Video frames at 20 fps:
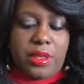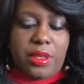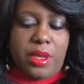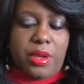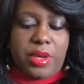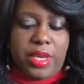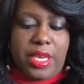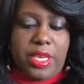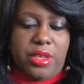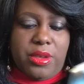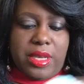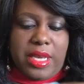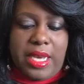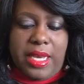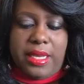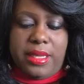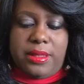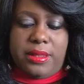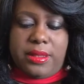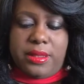Okay, you
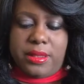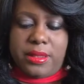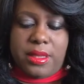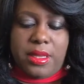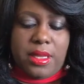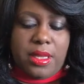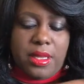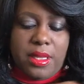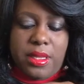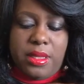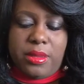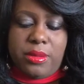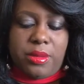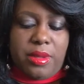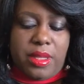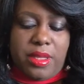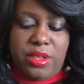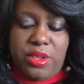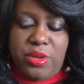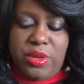guys
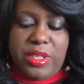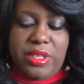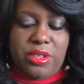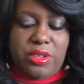you